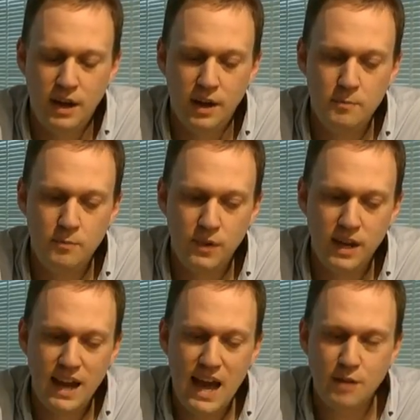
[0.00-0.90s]

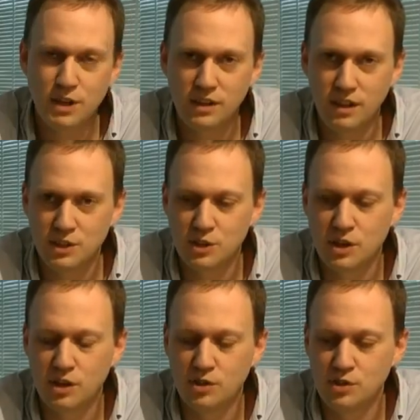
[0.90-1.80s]
In having a lighter
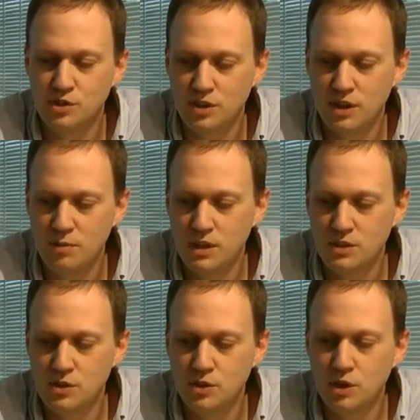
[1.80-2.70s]
cartridge, it
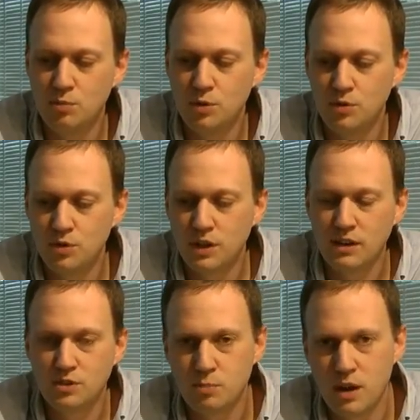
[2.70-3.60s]
means that you can move the
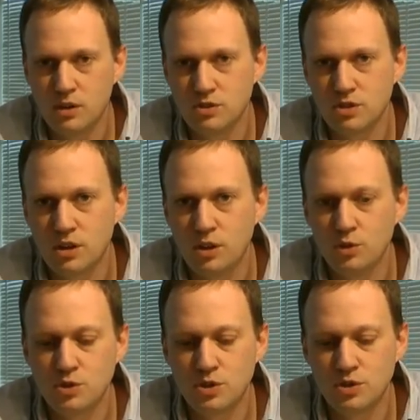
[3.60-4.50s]
counterbalance
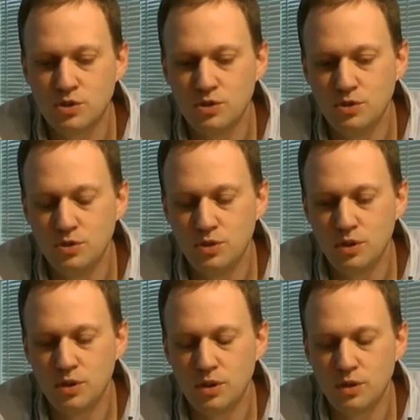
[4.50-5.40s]
closer to
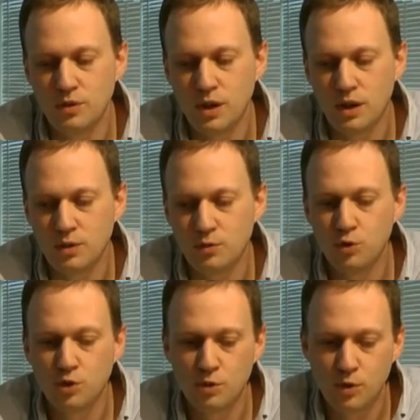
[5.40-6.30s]
the
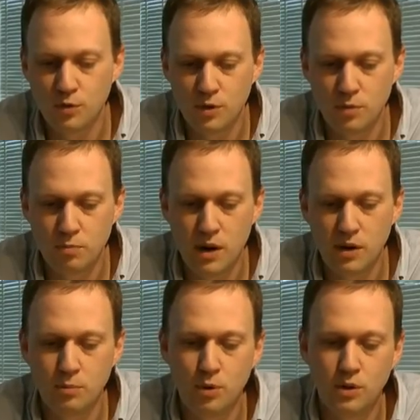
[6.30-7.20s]
fulcrum of the
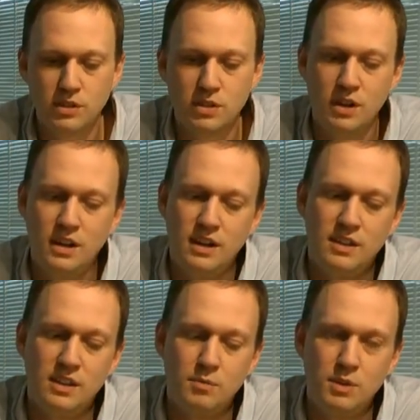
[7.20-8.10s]
bearing point,
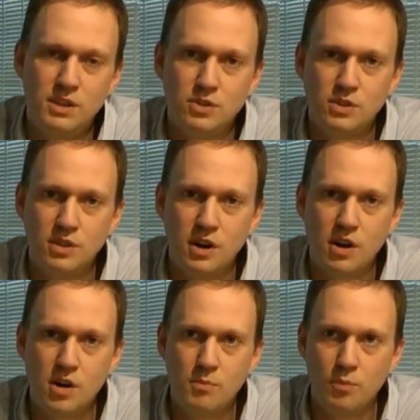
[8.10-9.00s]
and that means that the
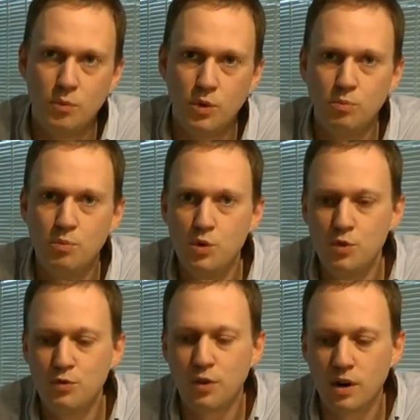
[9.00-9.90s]
arm will
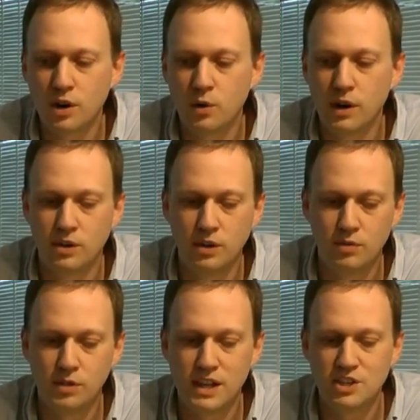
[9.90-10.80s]
move far quicker. You
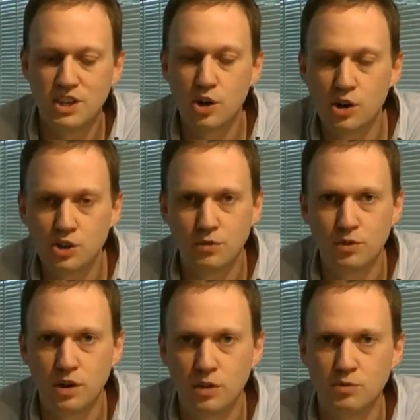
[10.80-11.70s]
have less inertia
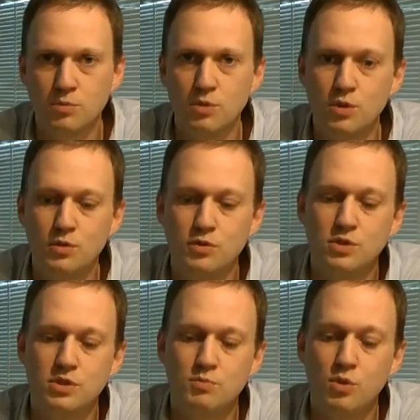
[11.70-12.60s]
for the arm to move,
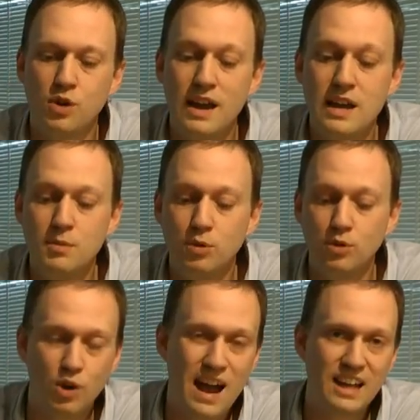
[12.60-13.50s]
so it's more
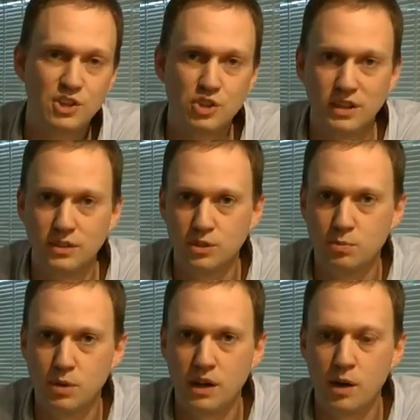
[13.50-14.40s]
able, more agile
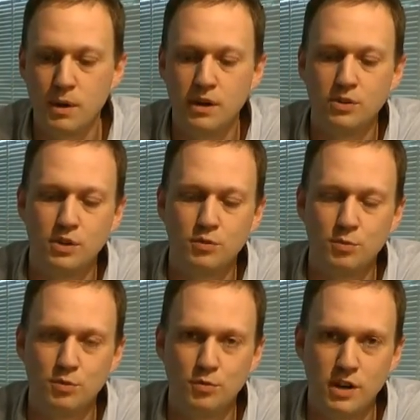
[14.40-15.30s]
to pick up anything
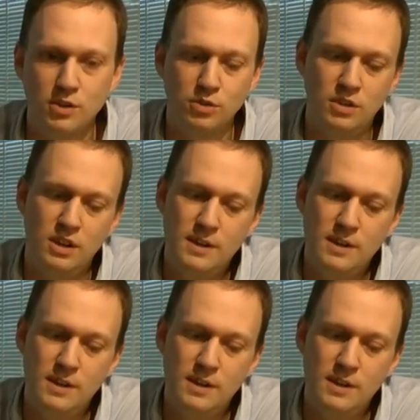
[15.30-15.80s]
from the vinyl.